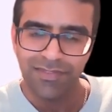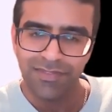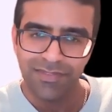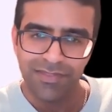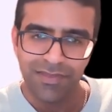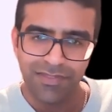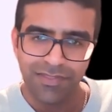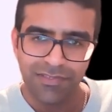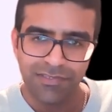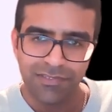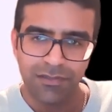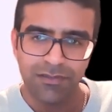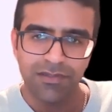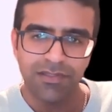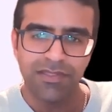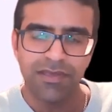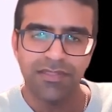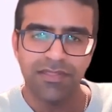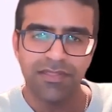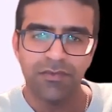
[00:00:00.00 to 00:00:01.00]
that slowly
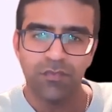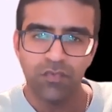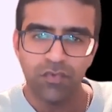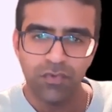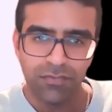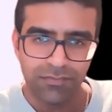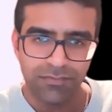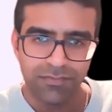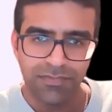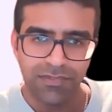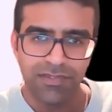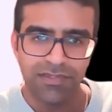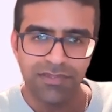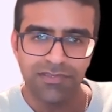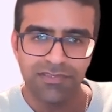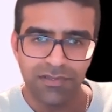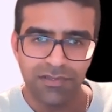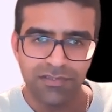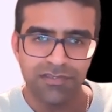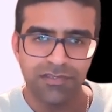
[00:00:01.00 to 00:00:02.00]
that warm
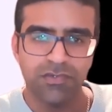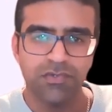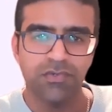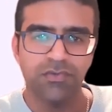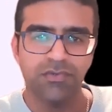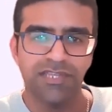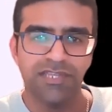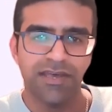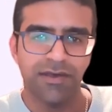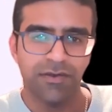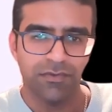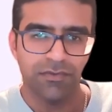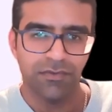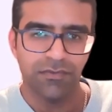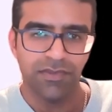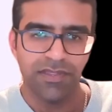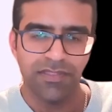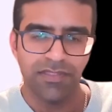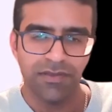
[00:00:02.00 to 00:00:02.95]
starts to cool down, right?